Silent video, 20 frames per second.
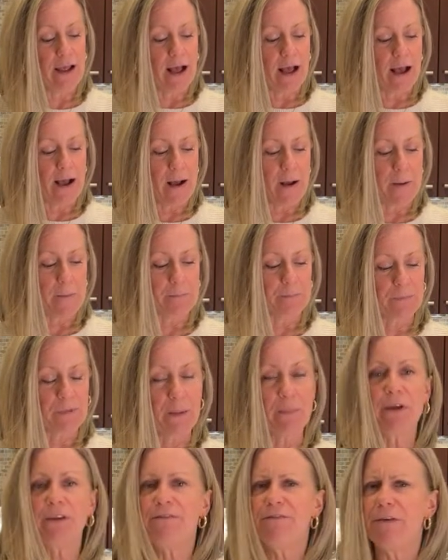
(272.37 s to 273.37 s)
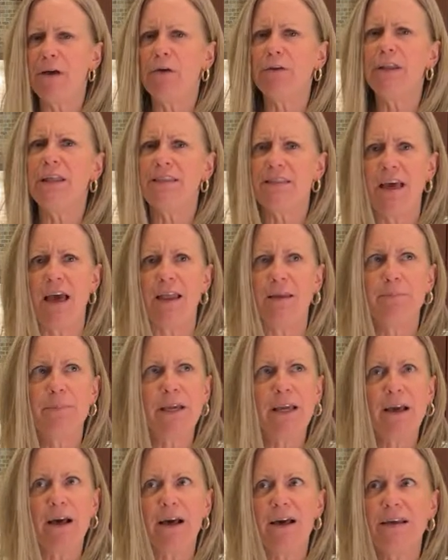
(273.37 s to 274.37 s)
But felt it then,
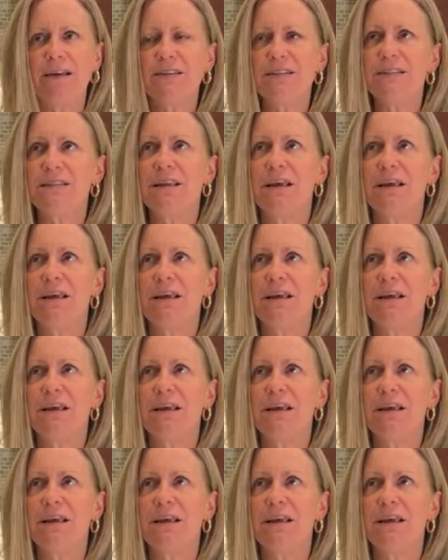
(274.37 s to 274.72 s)
because